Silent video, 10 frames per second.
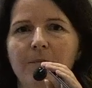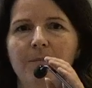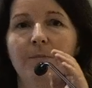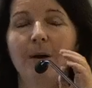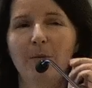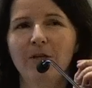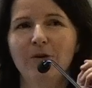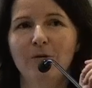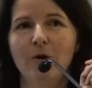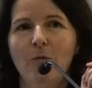But we
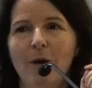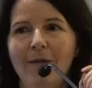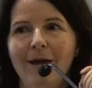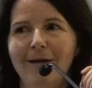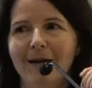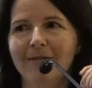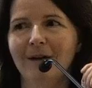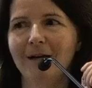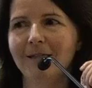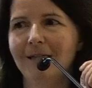don't know when that next
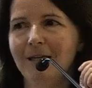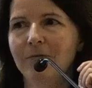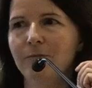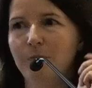vaccine